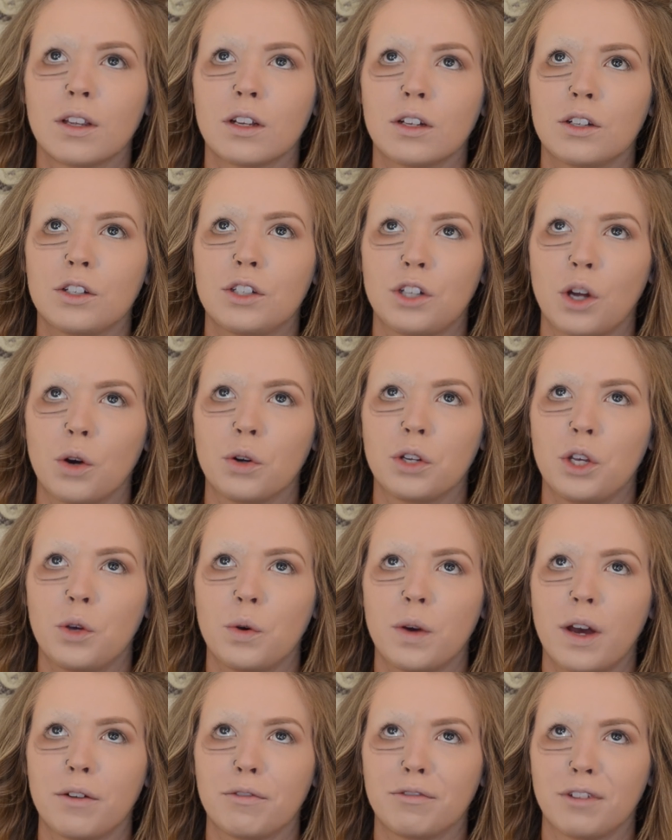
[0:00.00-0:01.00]
so
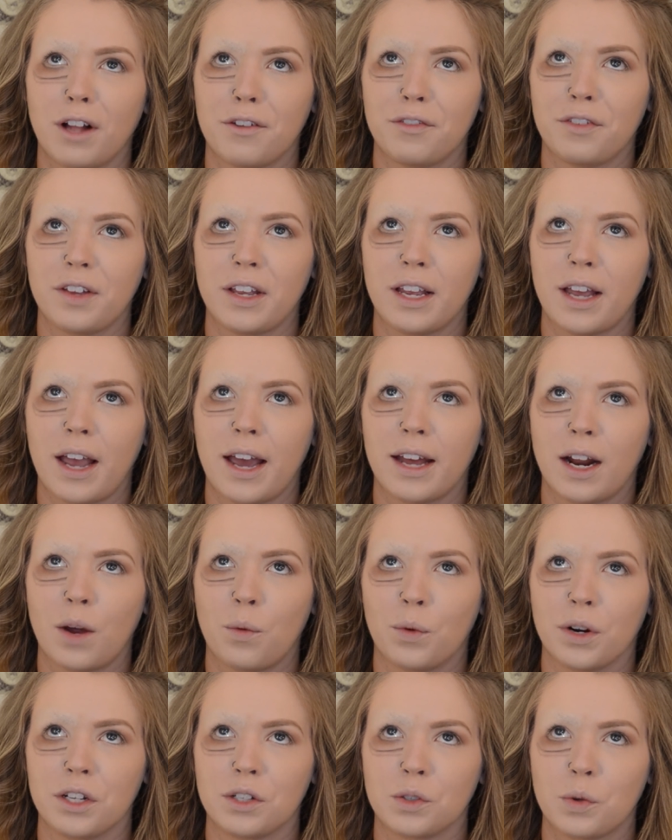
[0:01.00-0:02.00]
cute and fluffy, and I
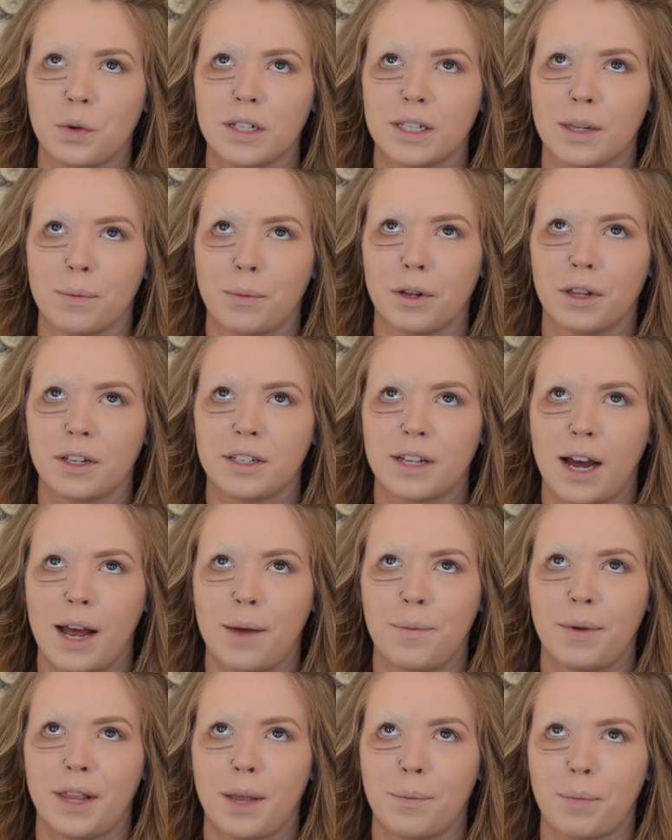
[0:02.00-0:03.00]
want to squeeze them all the
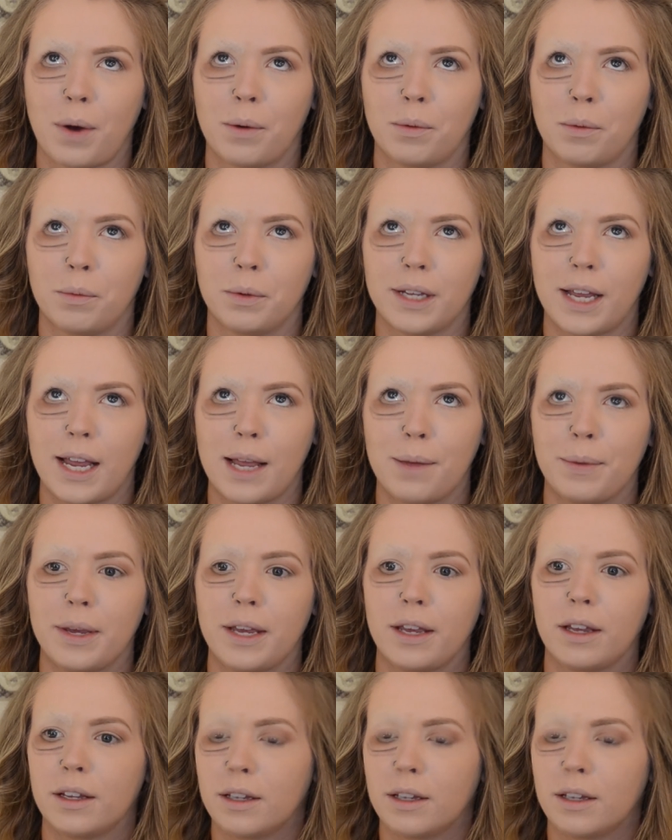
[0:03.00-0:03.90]
time, and they probably hate me.